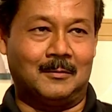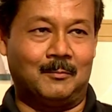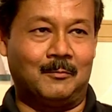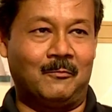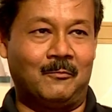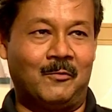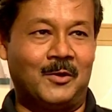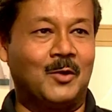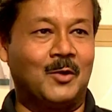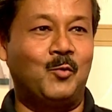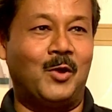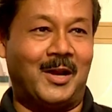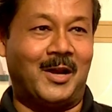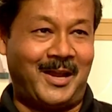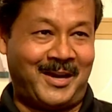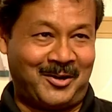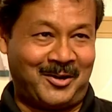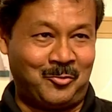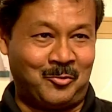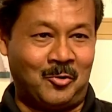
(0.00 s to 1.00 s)
whether we
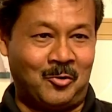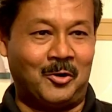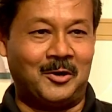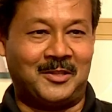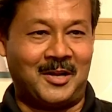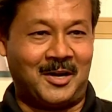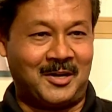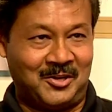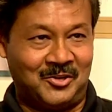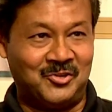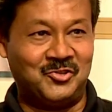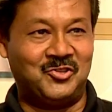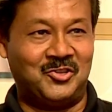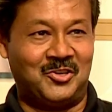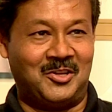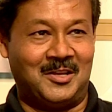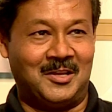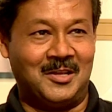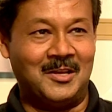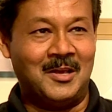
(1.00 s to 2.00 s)
like it or not, that
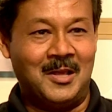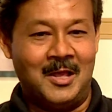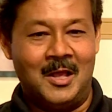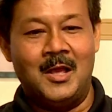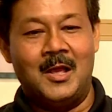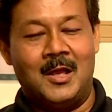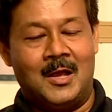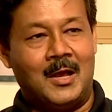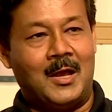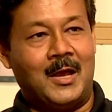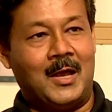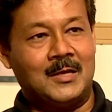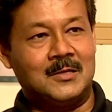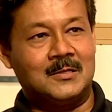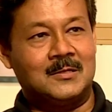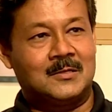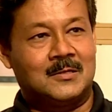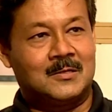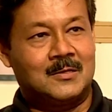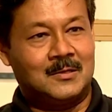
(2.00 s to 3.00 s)
injury
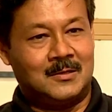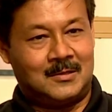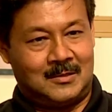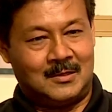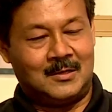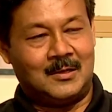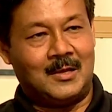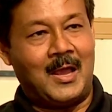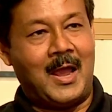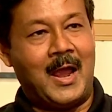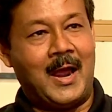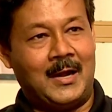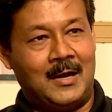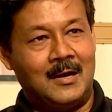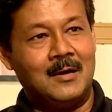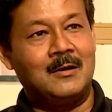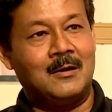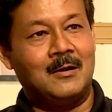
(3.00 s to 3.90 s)
has added a